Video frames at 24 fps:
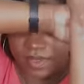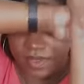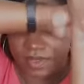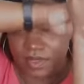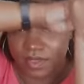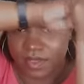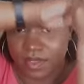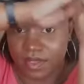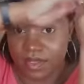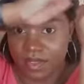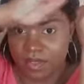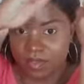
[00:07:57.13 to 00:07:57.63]

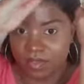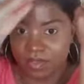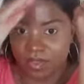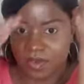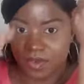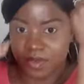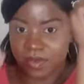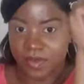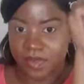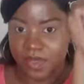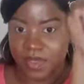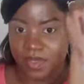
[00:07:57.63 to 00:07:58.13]
it
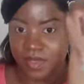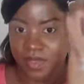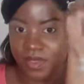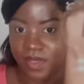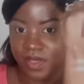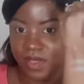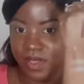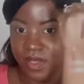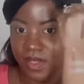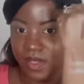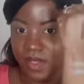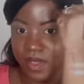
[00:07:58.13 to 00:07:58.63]
very
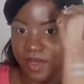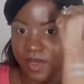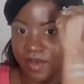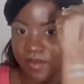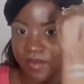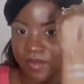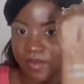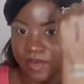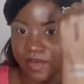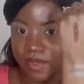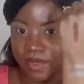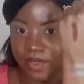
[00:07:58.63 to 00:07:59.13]
well,
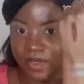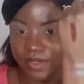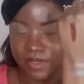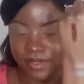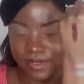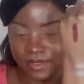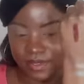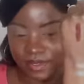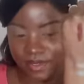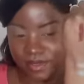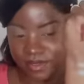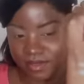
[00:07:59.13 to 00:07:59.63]
but
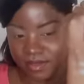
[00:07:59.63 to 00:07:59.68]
